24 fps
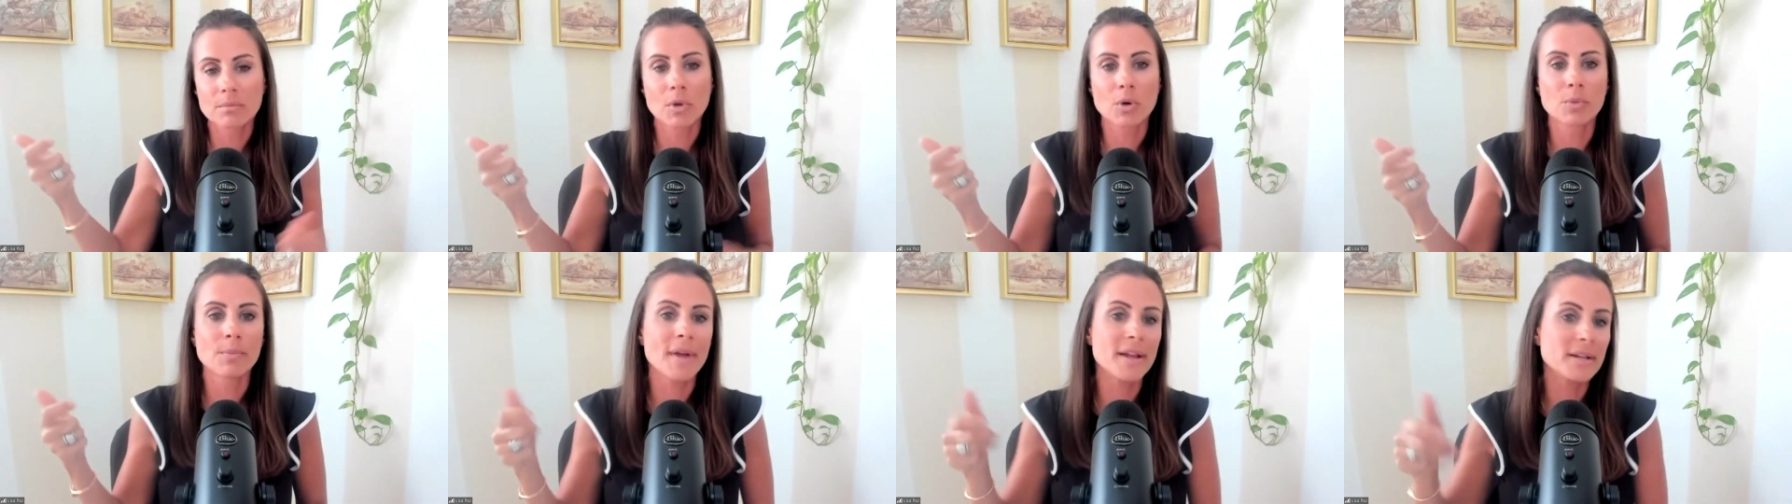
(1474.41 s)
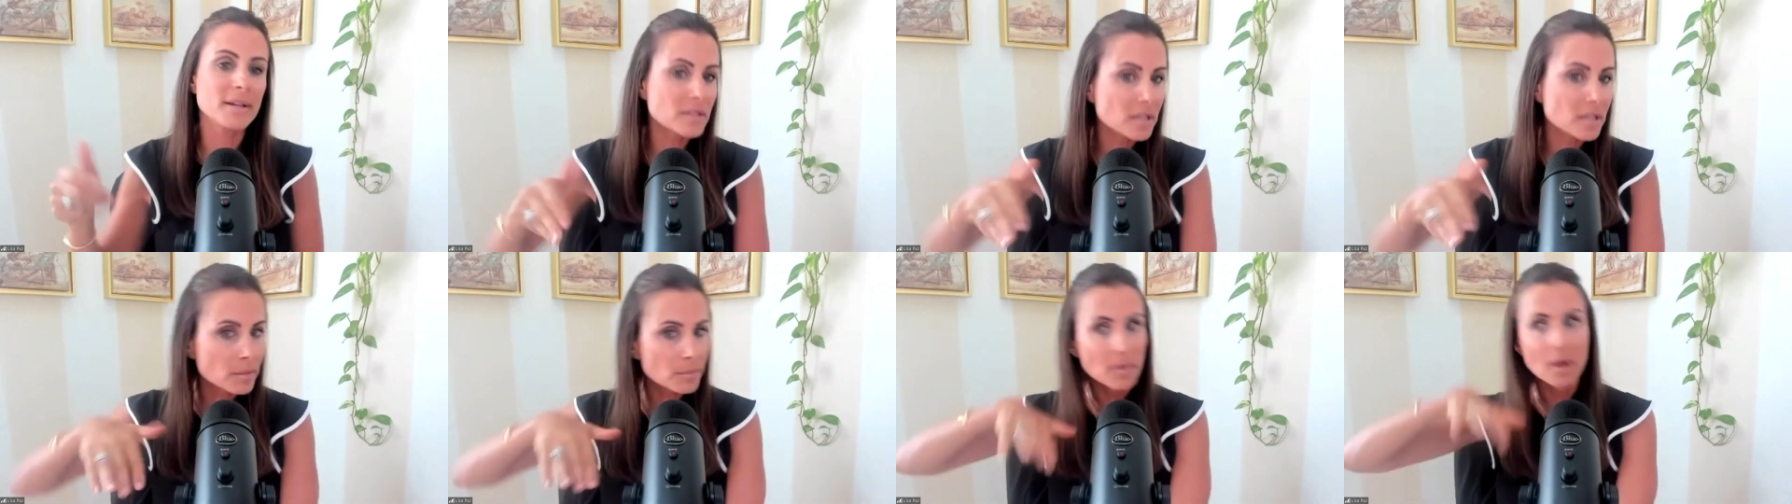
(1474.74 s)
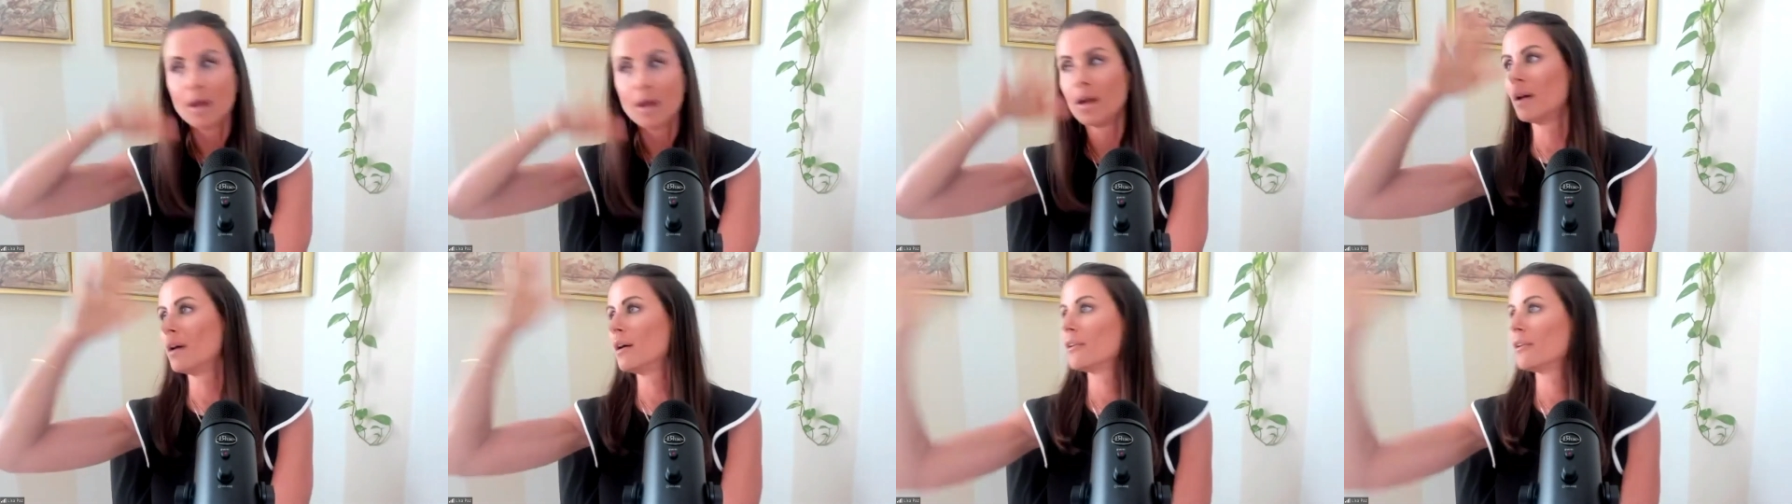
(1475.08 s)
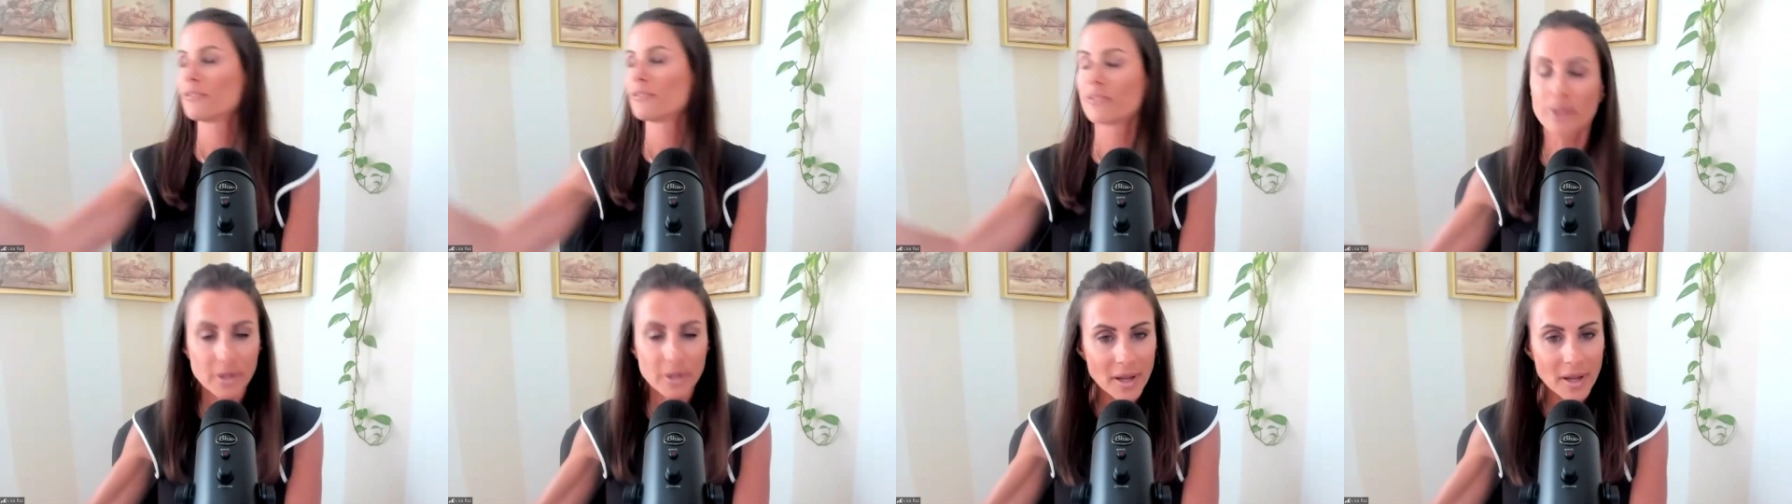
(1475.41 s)
momentum
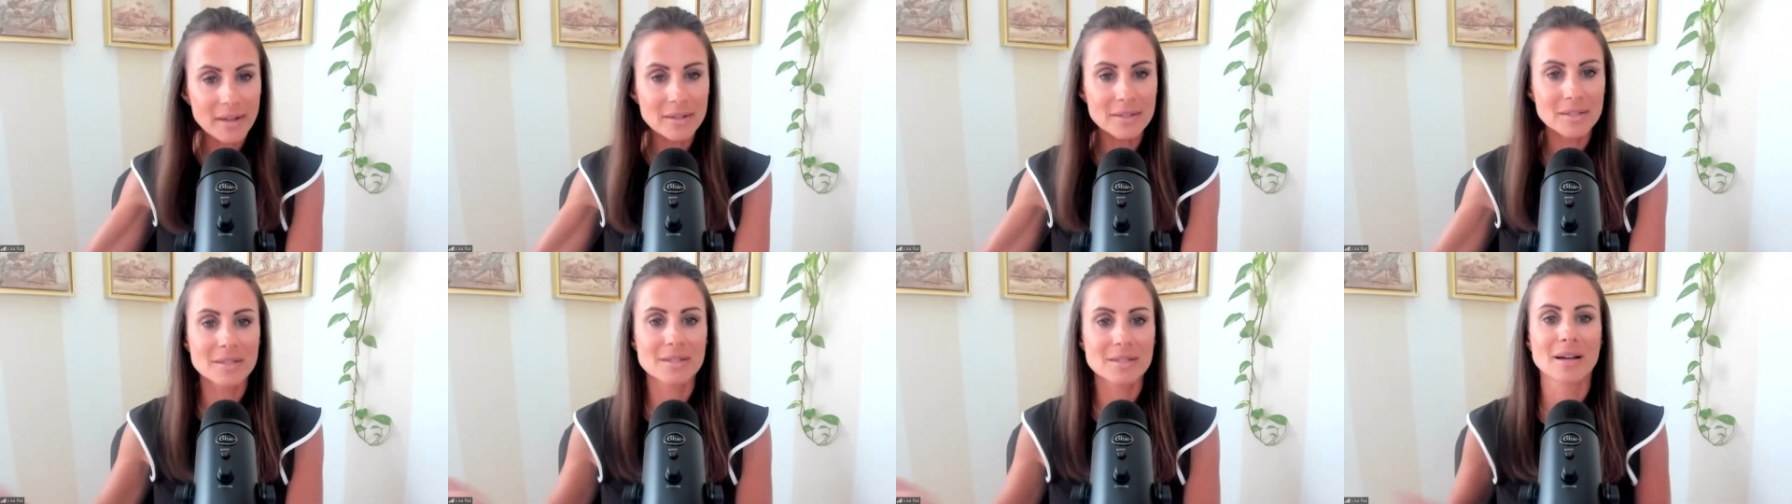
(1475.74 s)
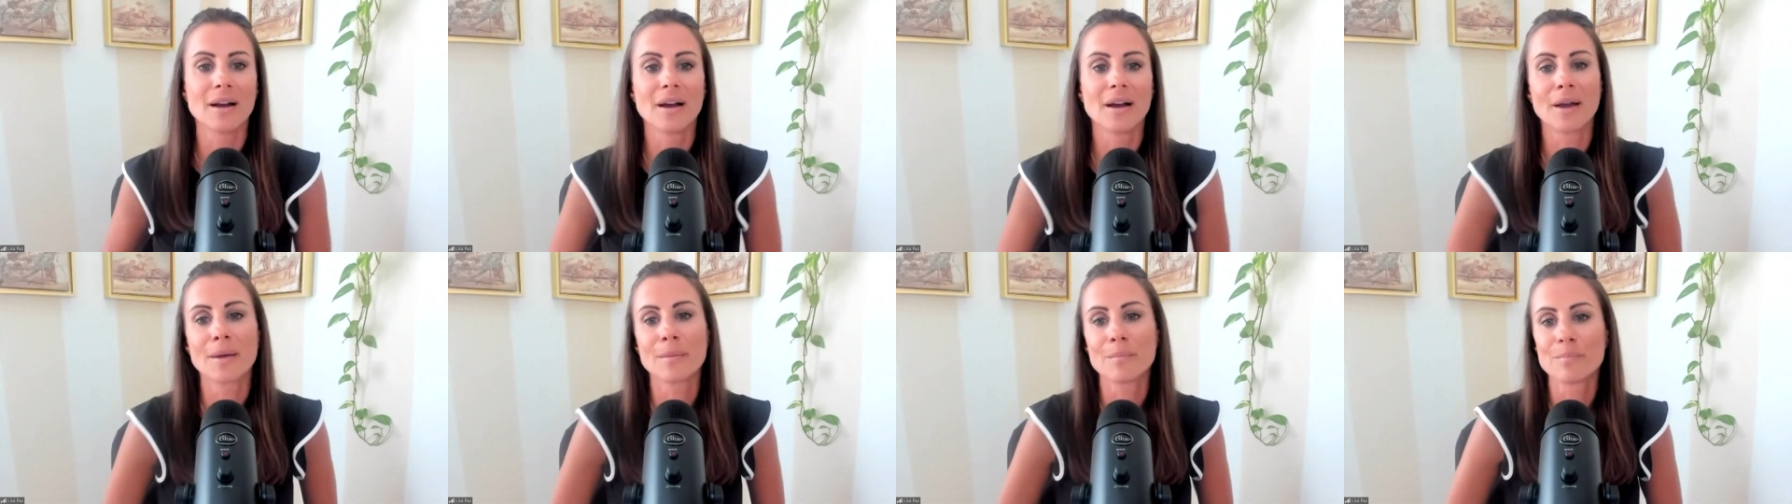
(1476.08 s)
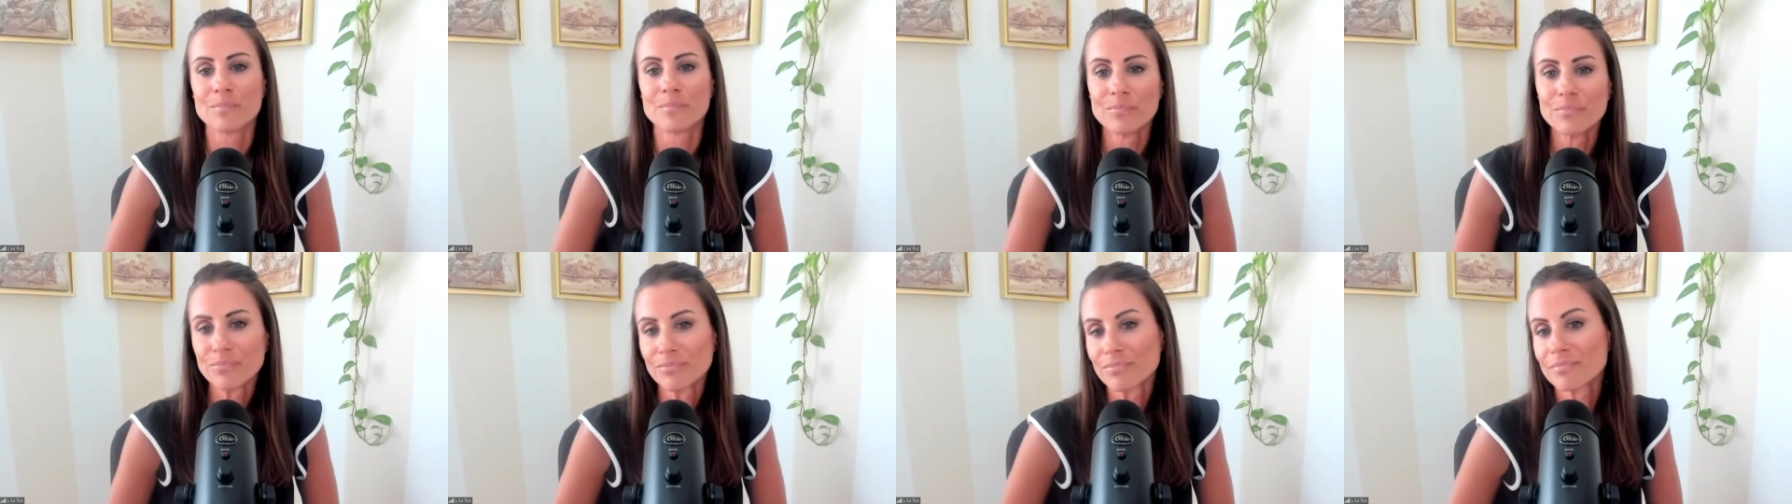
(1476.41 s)
for next time.